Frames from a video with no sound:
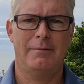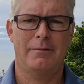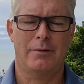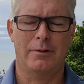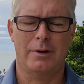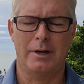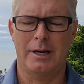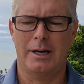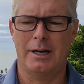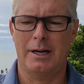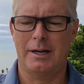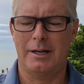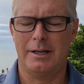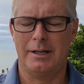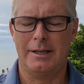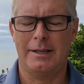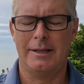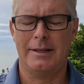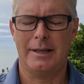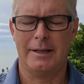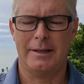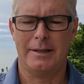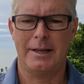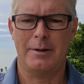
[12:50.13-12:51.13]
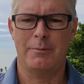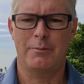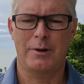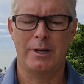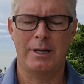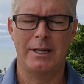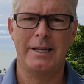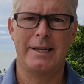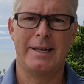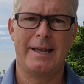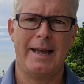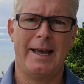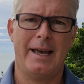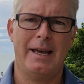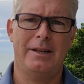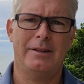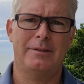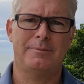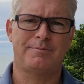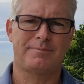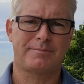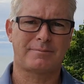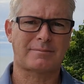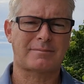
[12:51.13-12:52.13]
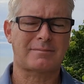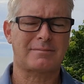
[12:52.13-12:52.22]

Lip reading: It really can.